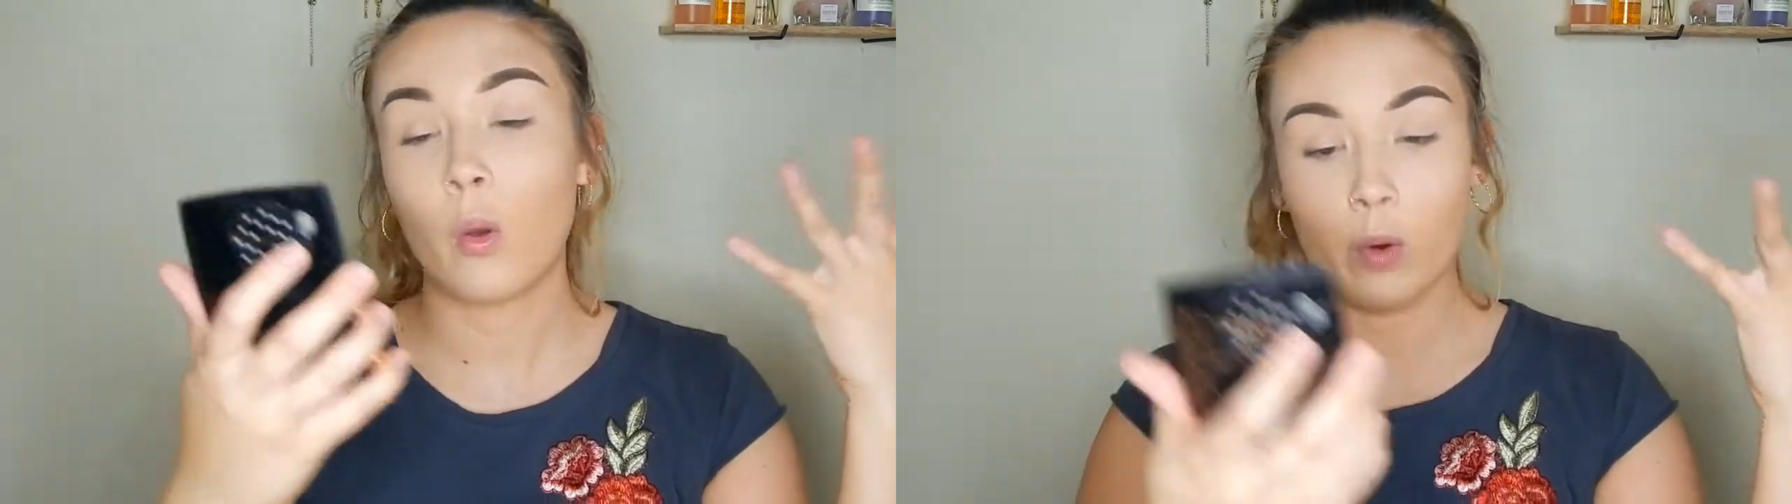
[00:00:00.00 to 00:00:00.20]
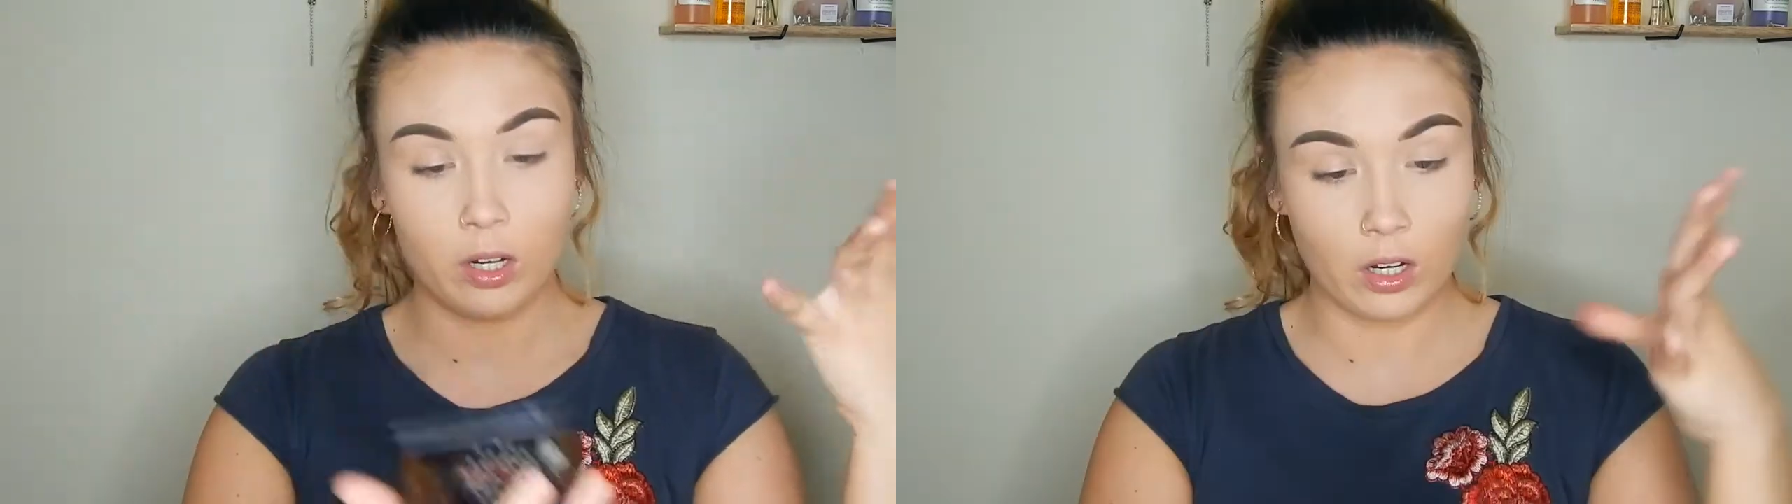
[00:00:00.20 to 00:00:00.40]

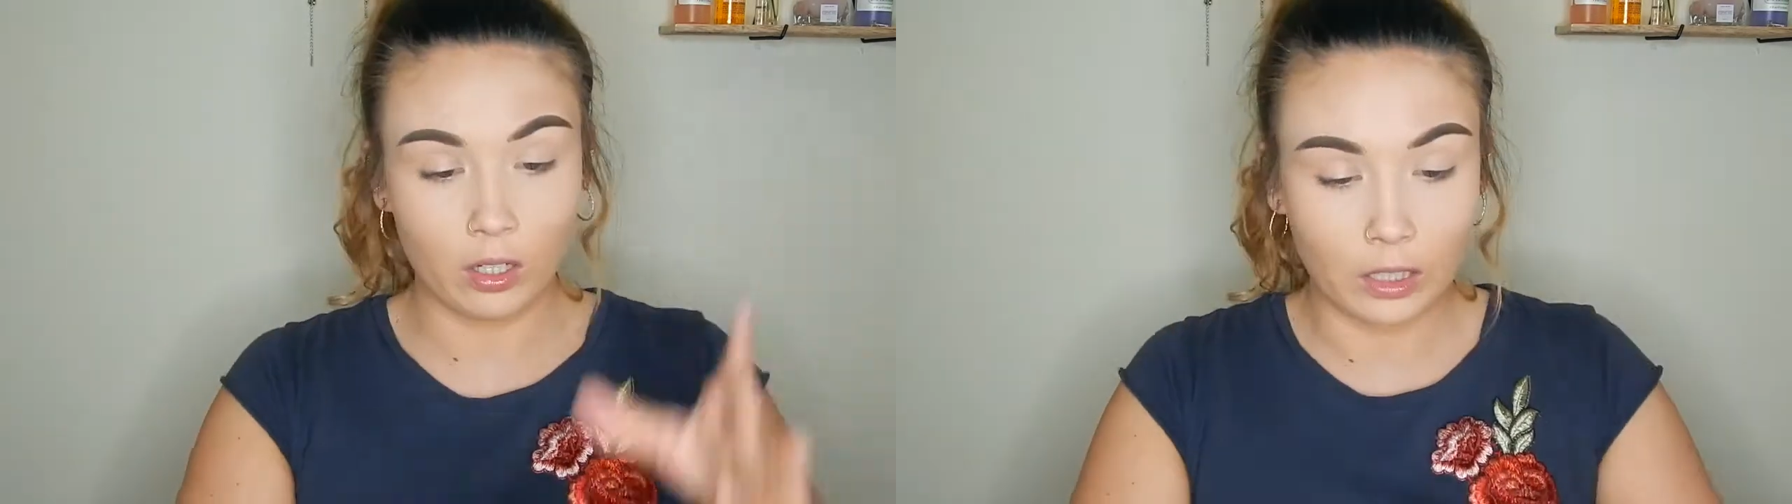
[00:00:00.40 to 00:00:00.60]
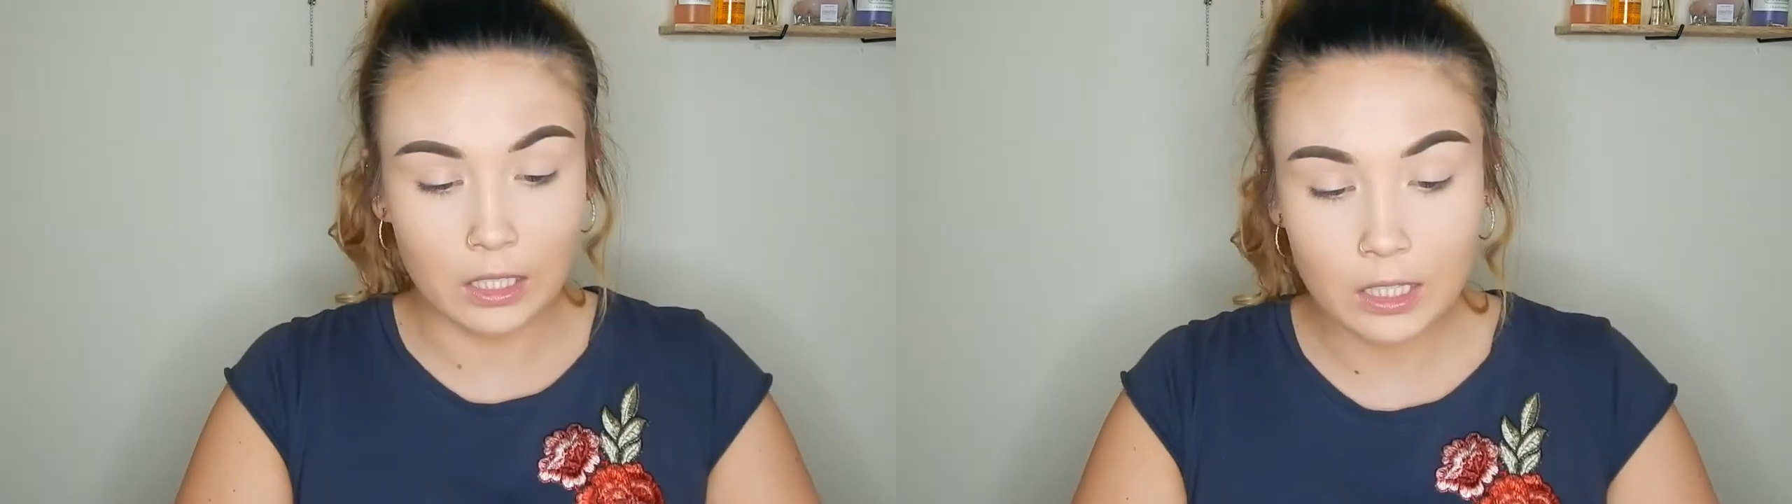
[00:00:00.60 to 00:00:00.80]
we did a
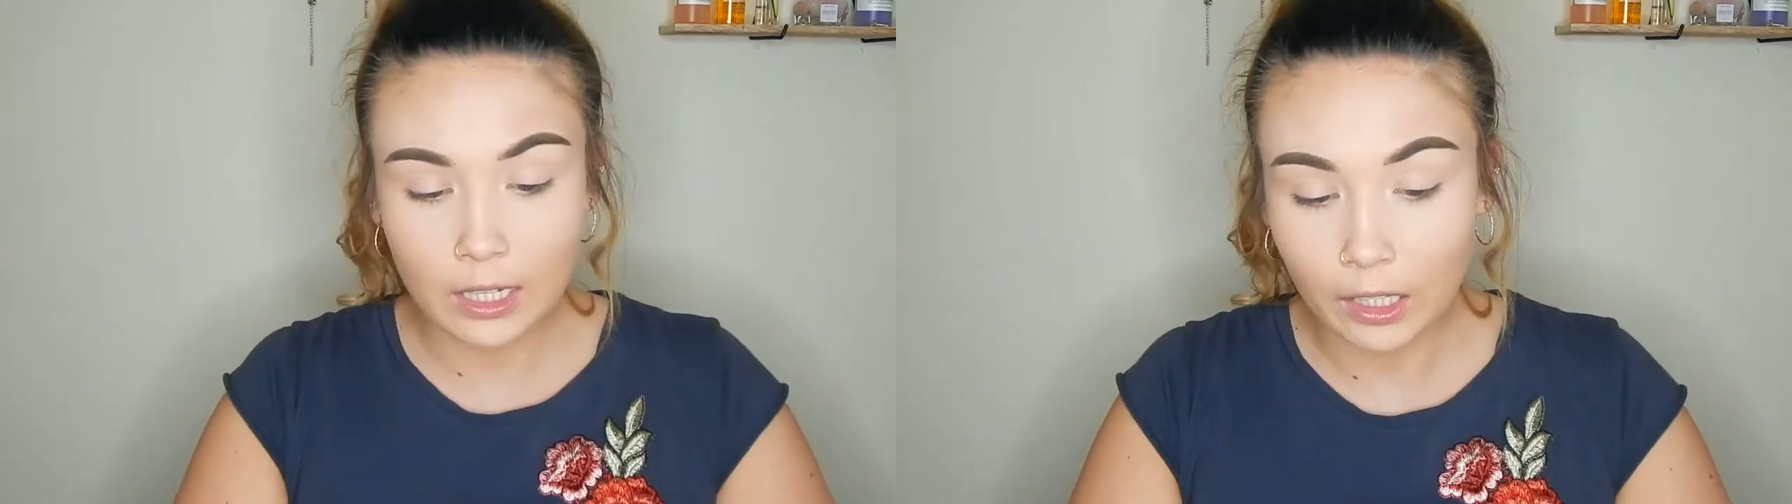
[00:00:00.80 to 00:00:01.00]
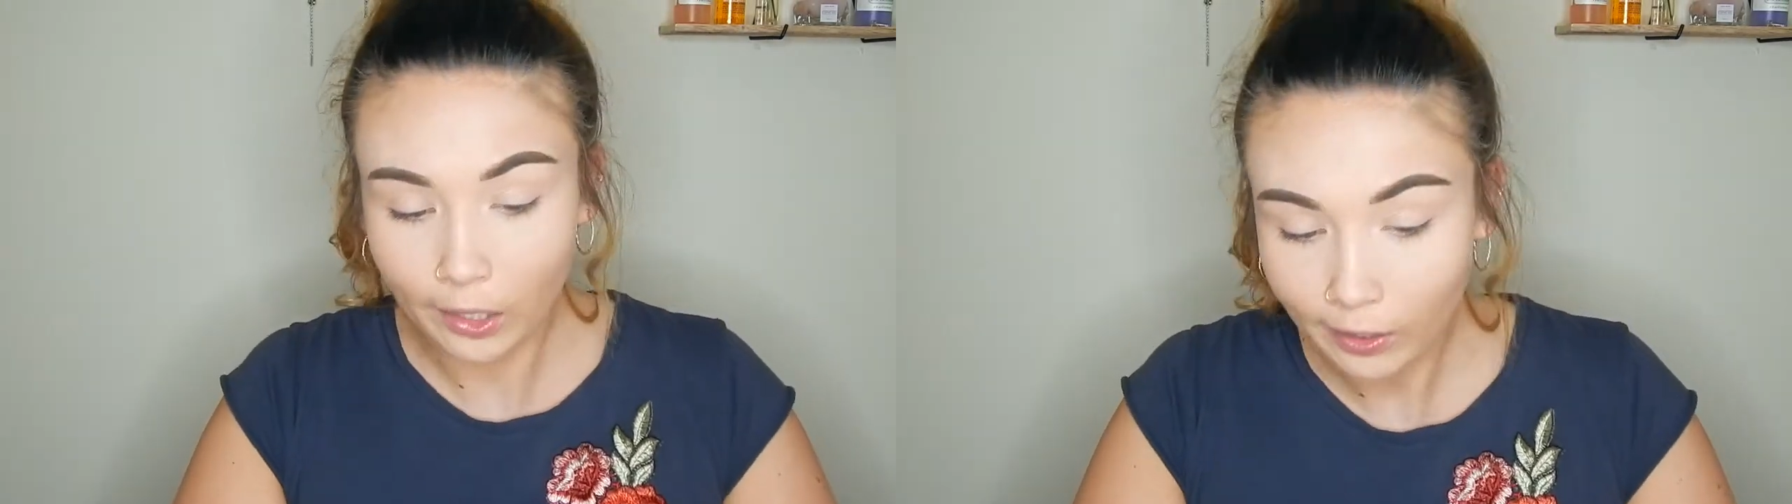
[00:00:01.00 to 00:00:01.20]
good
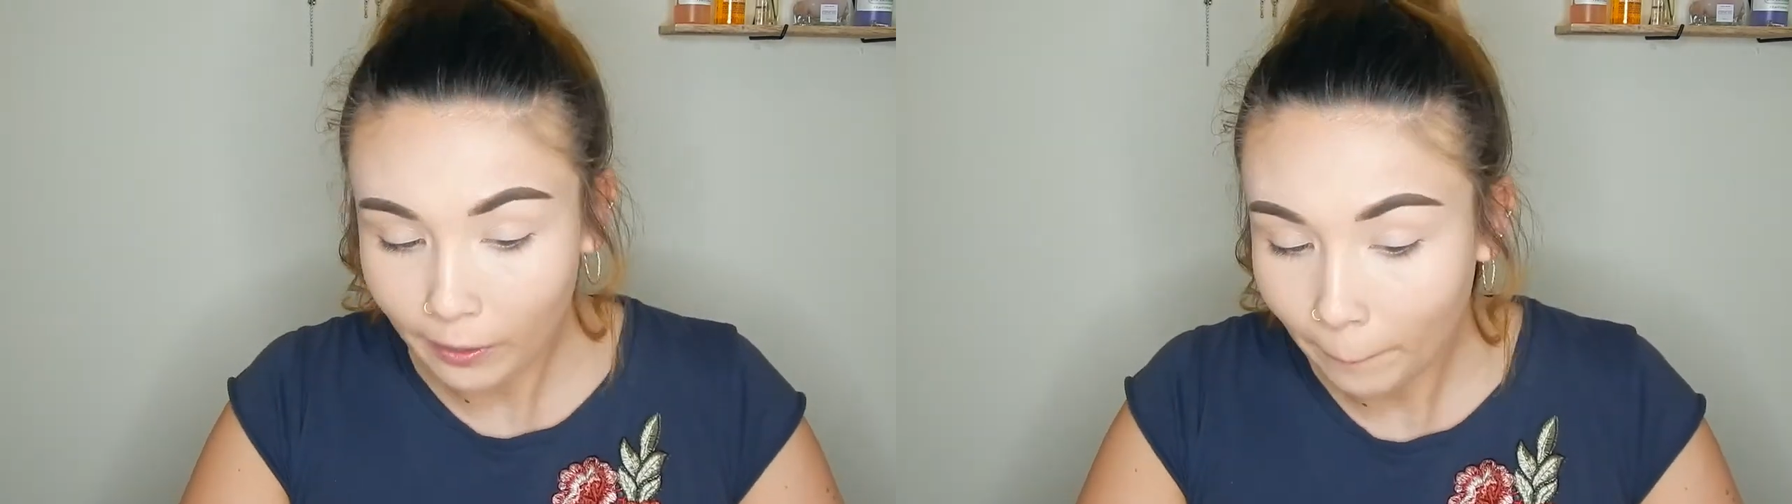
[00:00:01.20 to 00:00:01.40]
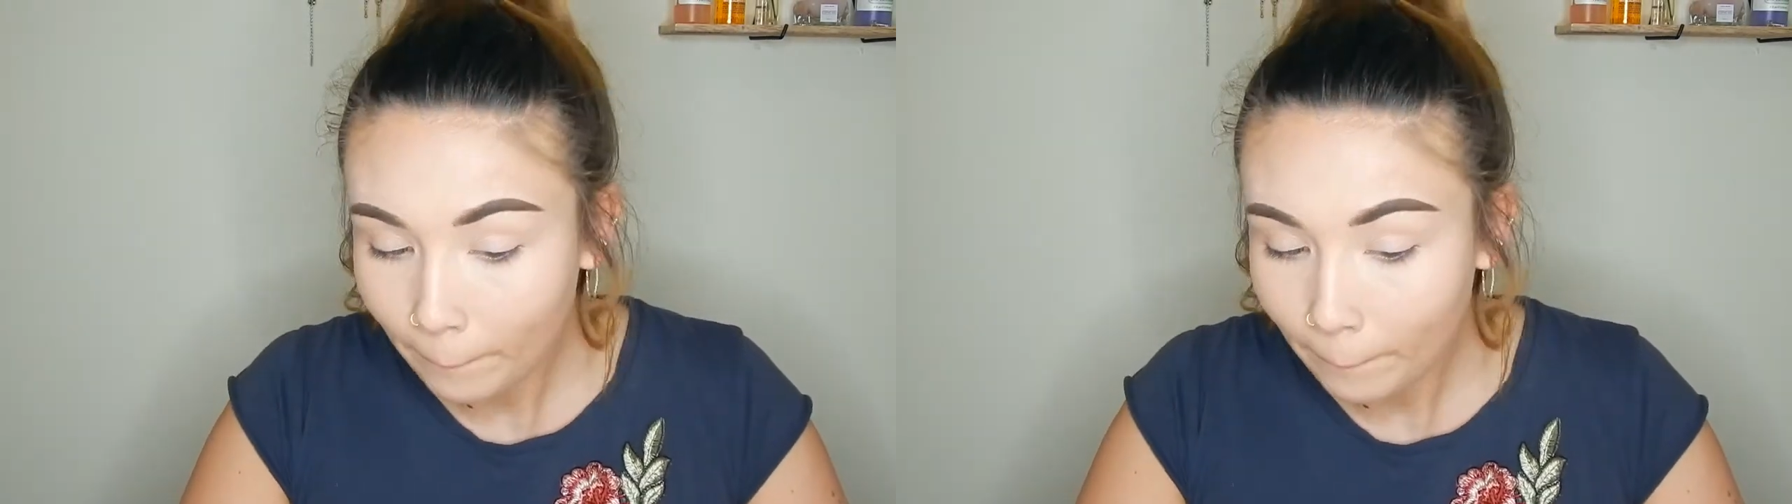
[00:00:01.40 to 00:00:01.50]
concealer.